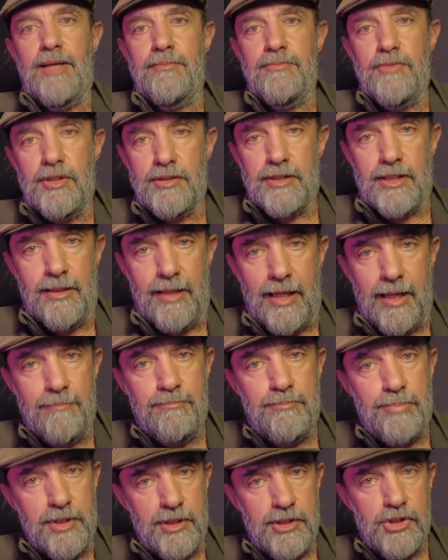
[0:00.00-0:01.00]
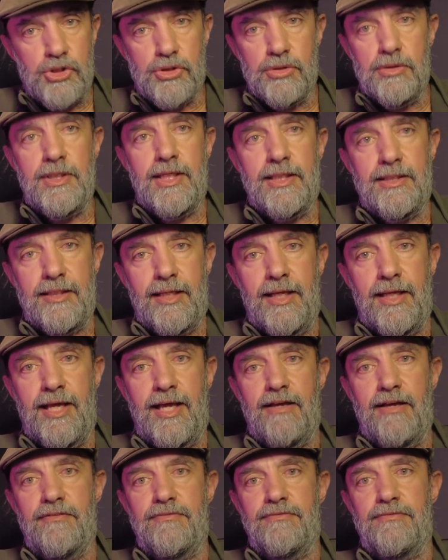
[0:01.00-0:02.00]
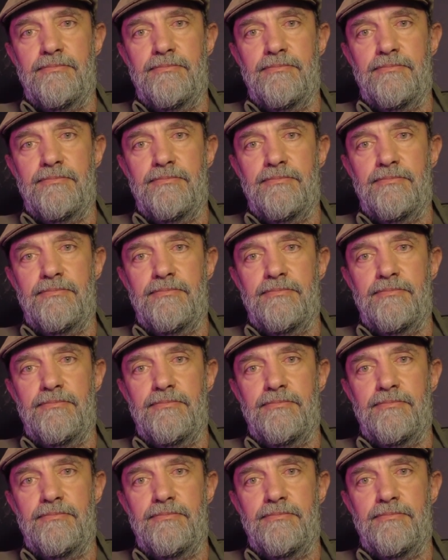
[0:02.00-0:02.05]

I'm not. I'm pretty sure that they have